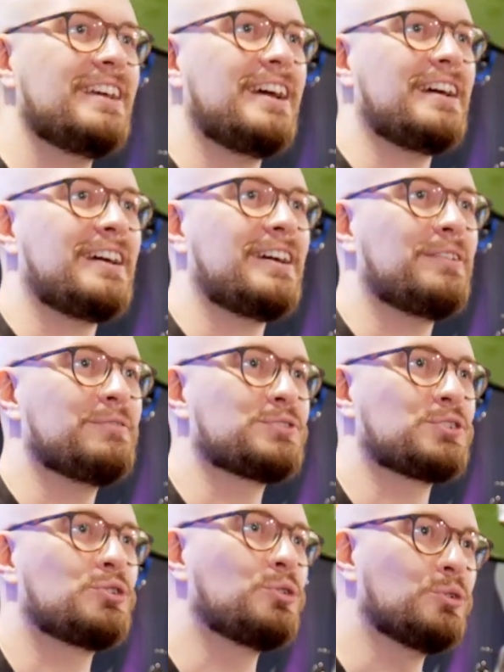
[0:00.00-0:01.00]
It
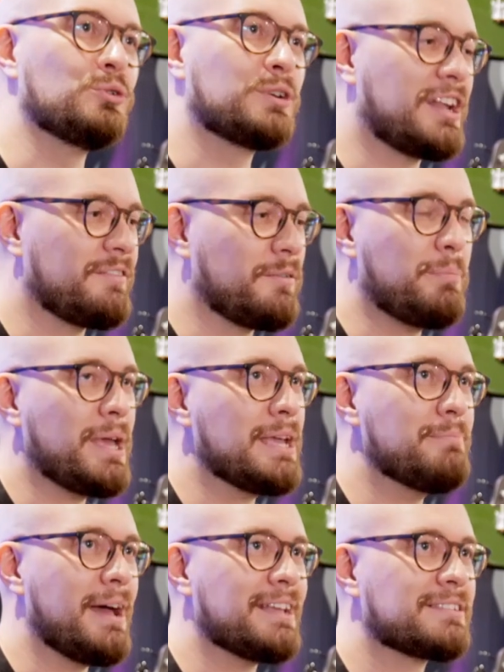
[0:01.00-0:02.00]
was a cool kind of a
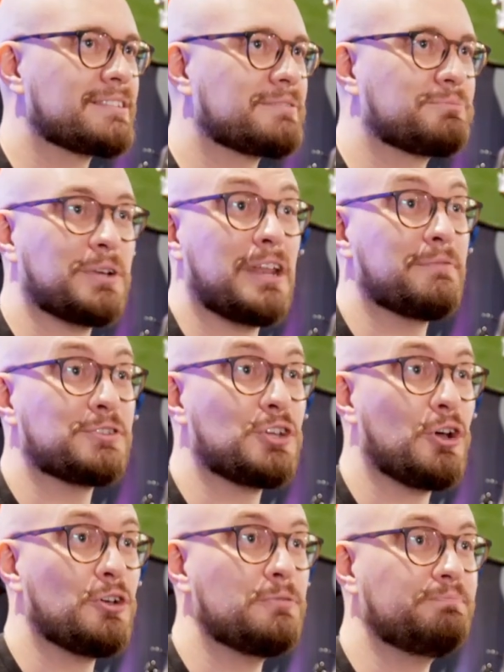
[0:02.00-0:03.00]
P bass kind of a
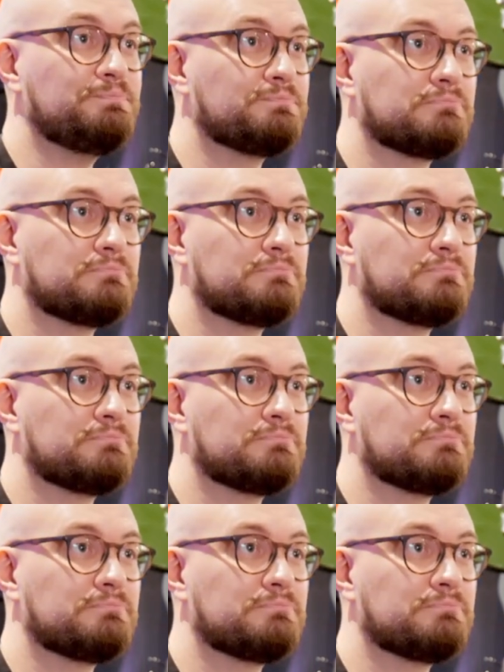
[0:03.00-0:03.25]
tone.